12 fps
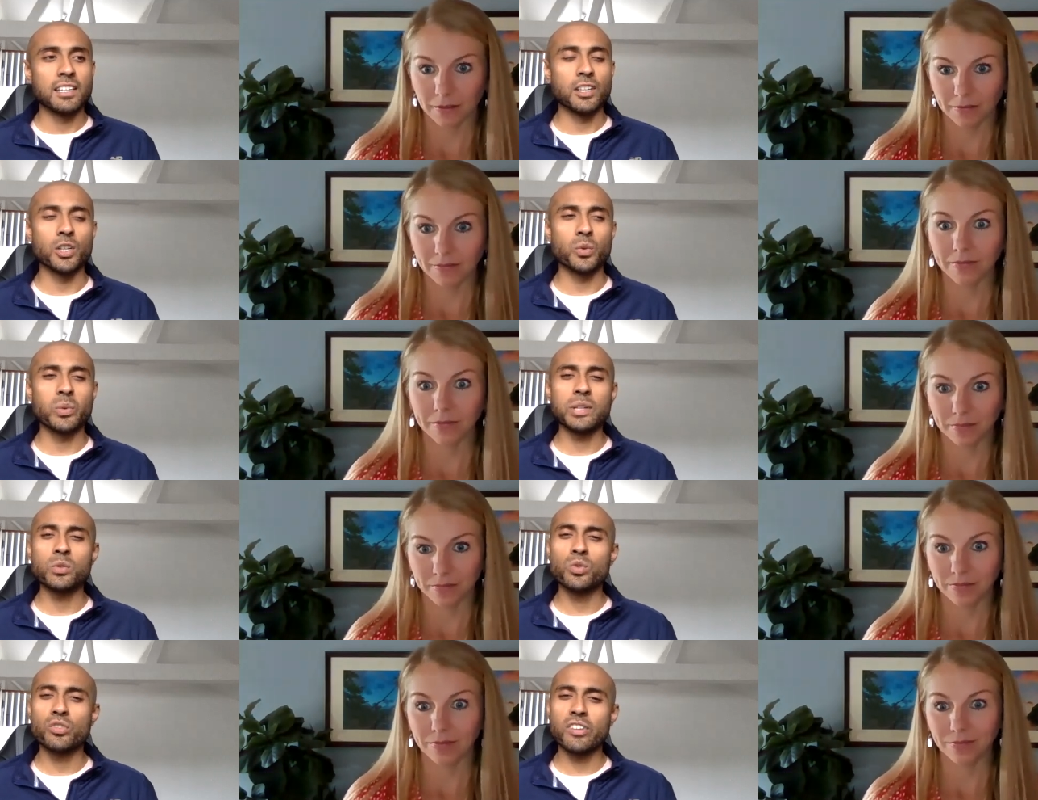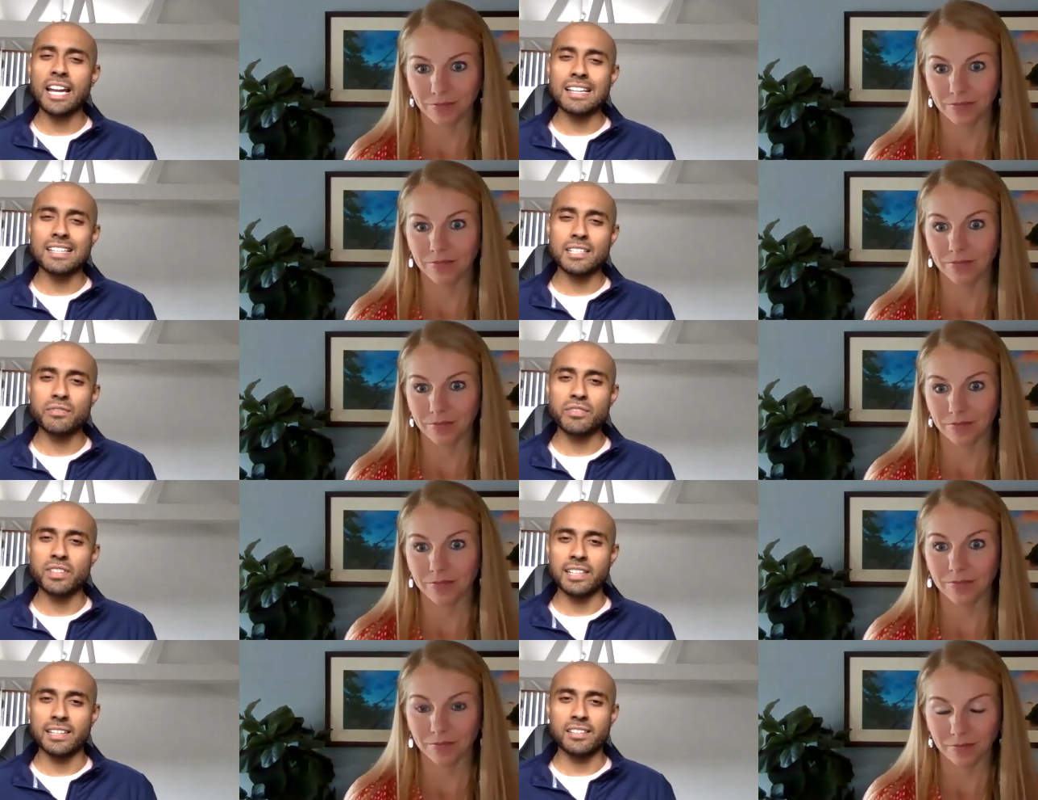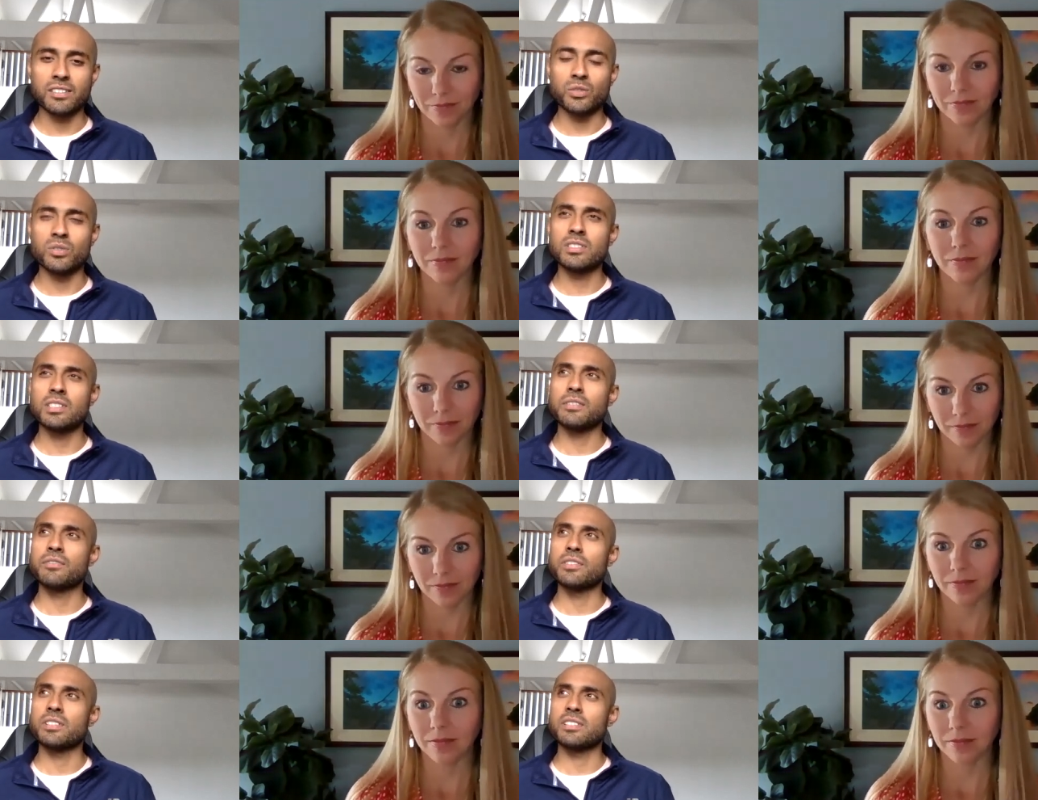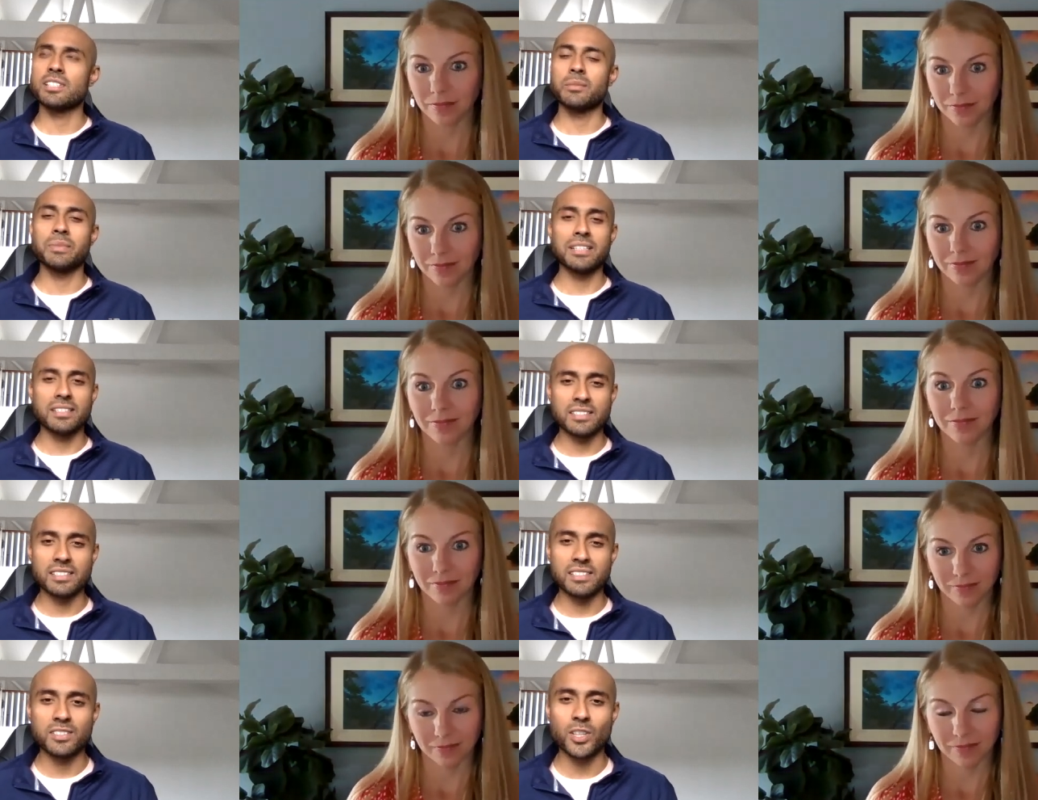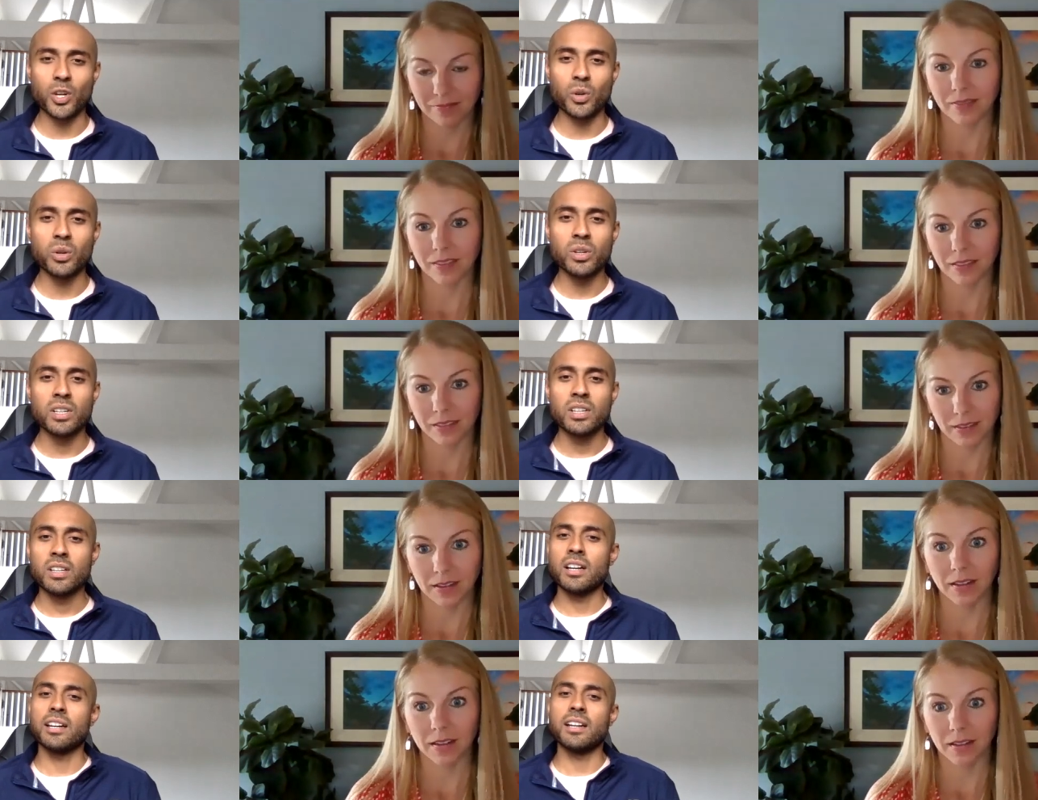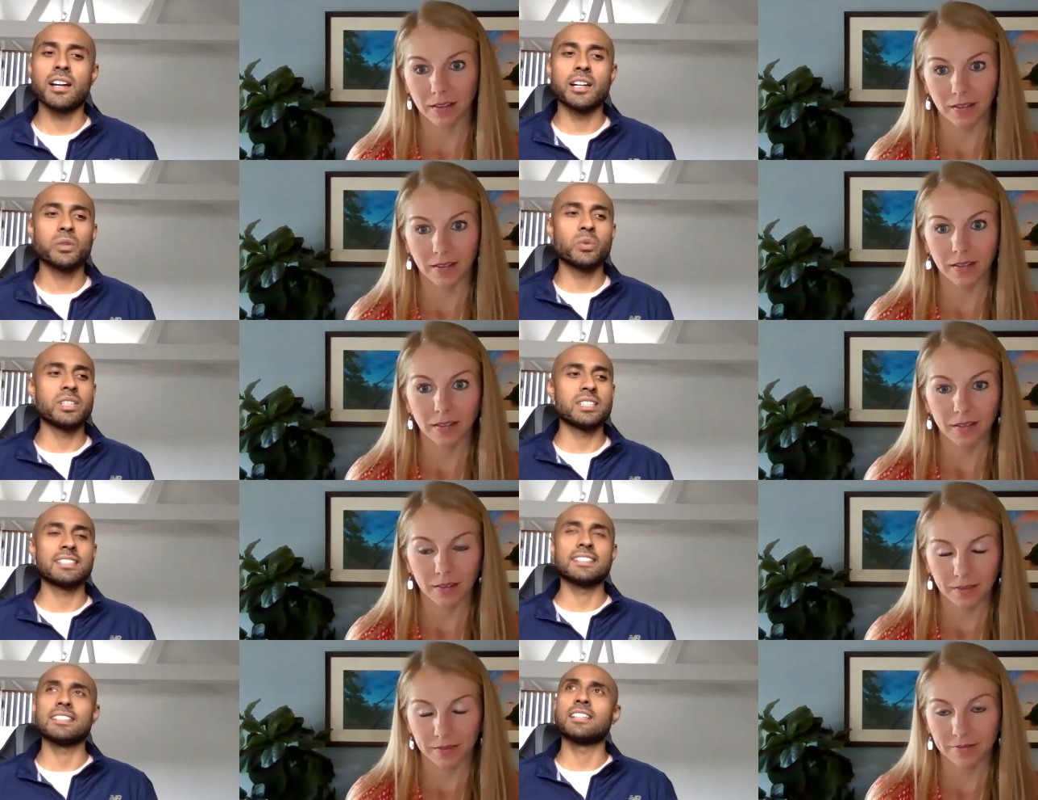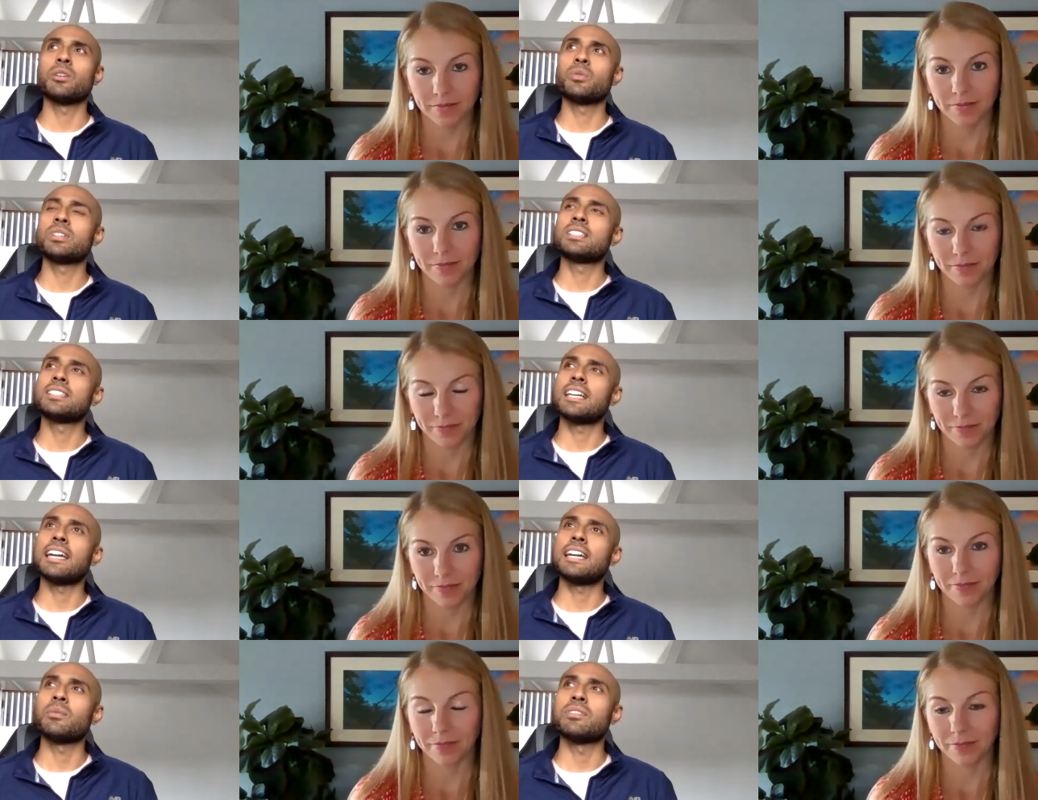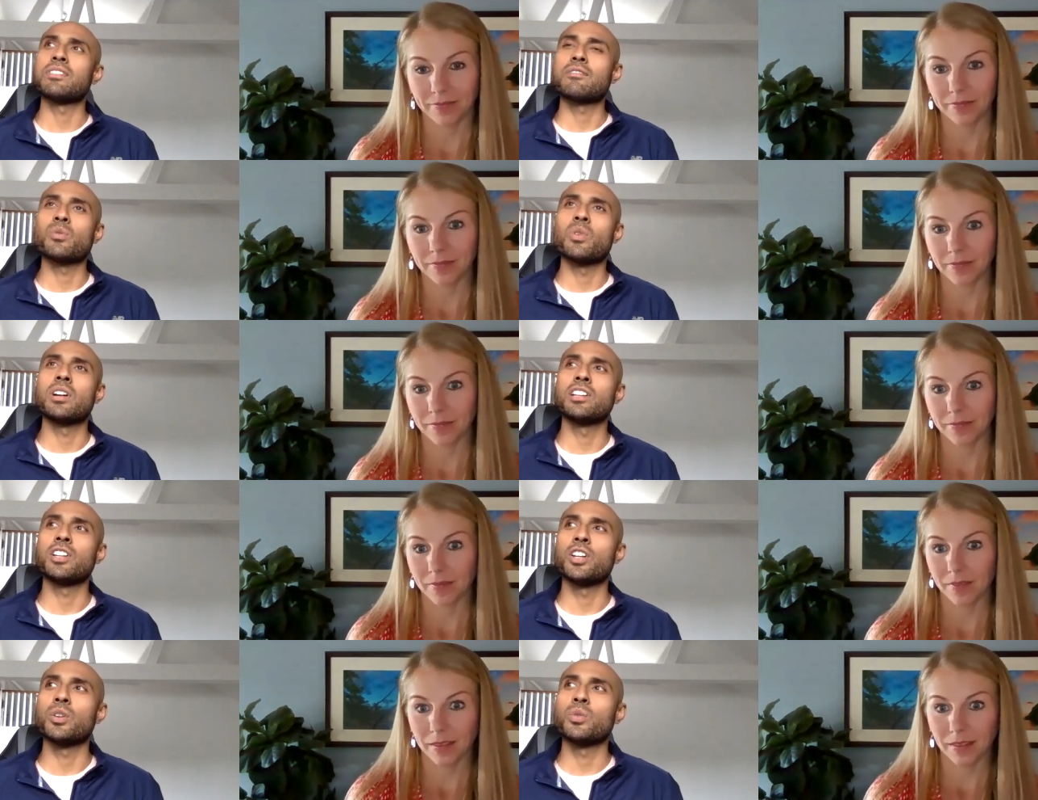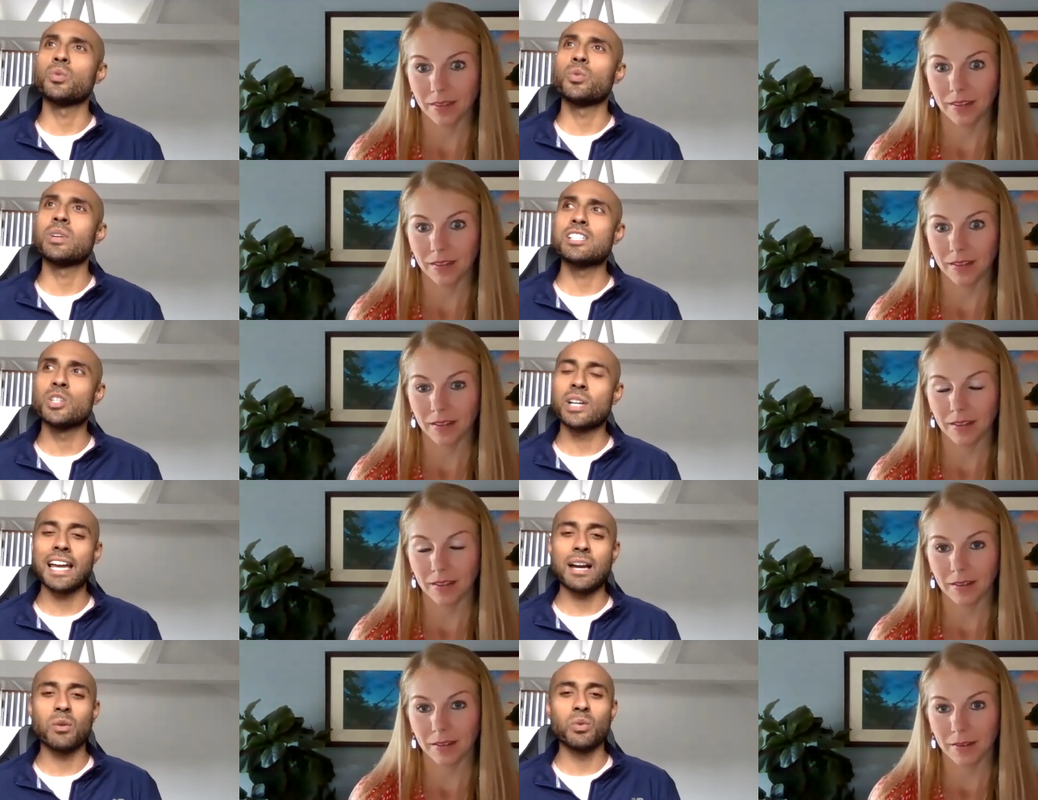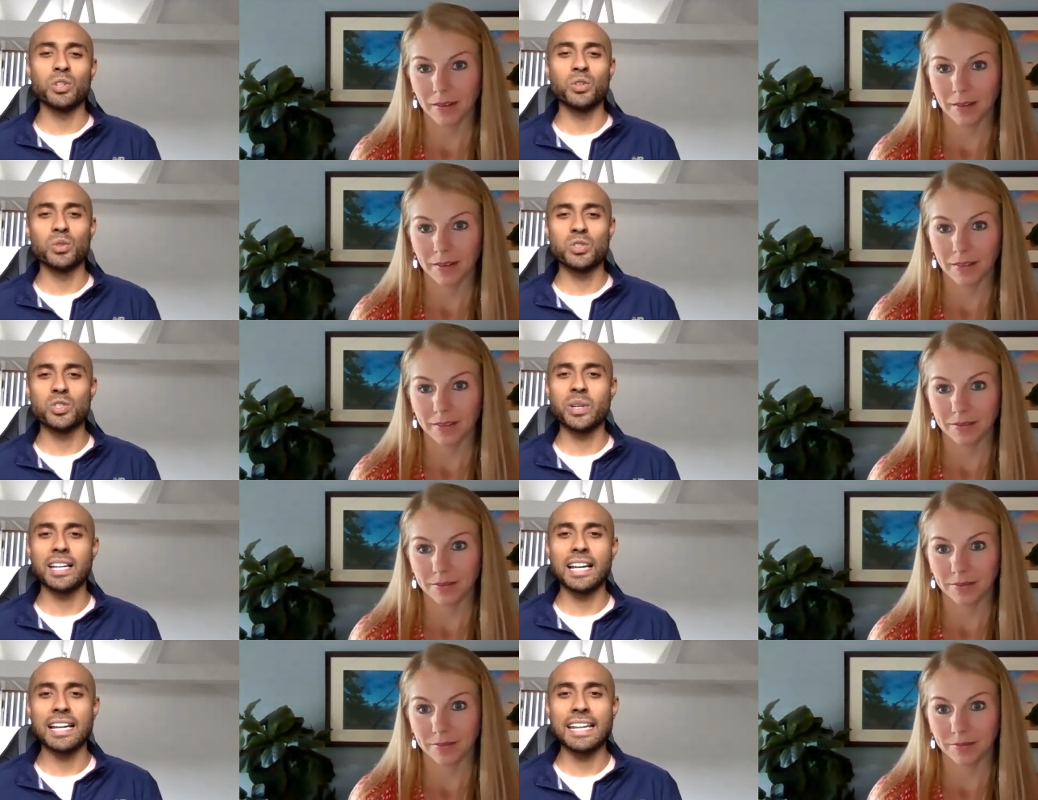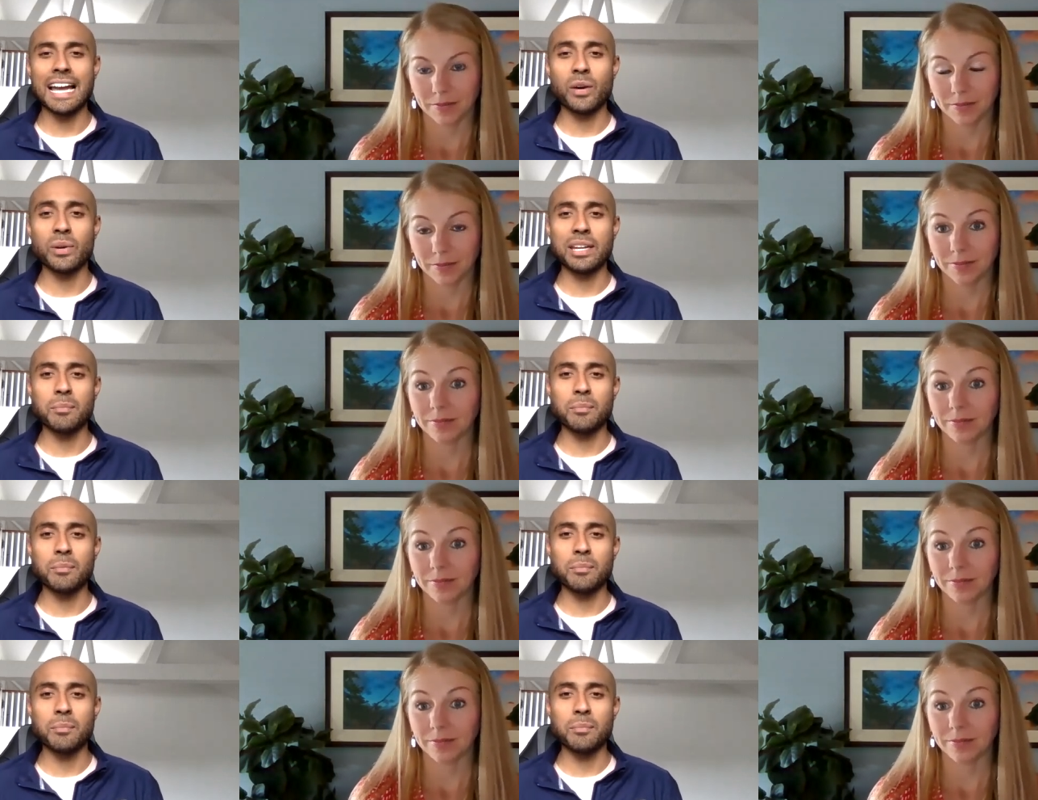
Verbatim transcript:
Speaker 1: you know we all react differently to different stimuluses. So I, I always I always say with everyone, you know, always look at what you're doing and how it